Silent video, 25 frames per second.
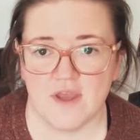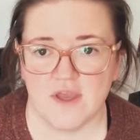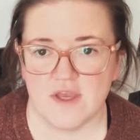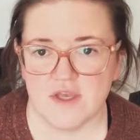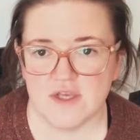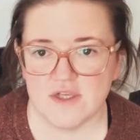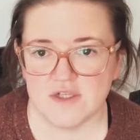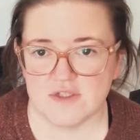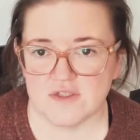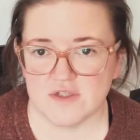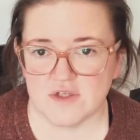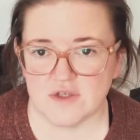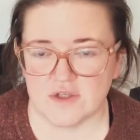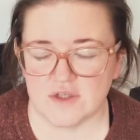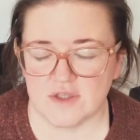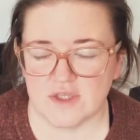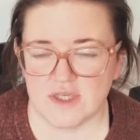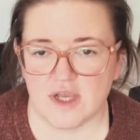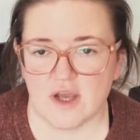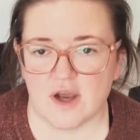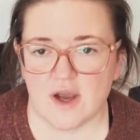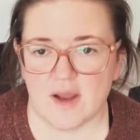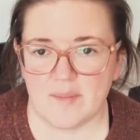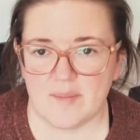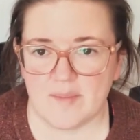certainly
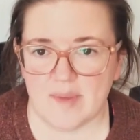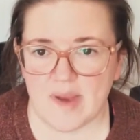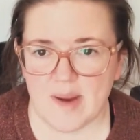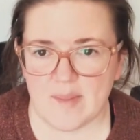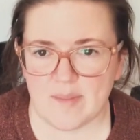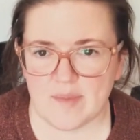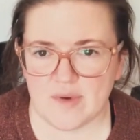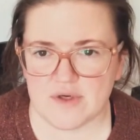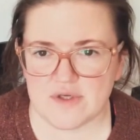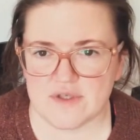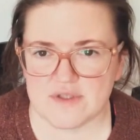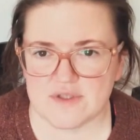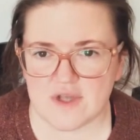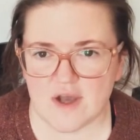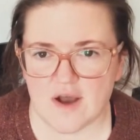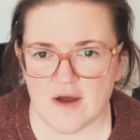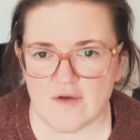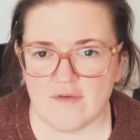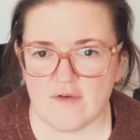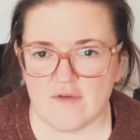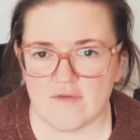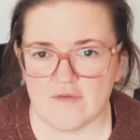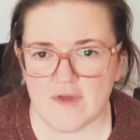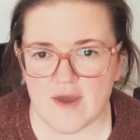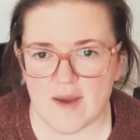gotten peppers
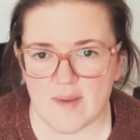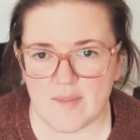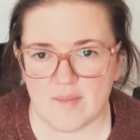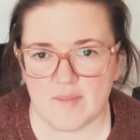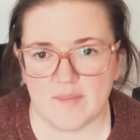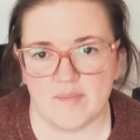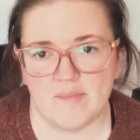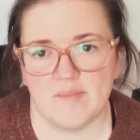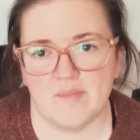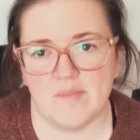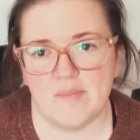off of them,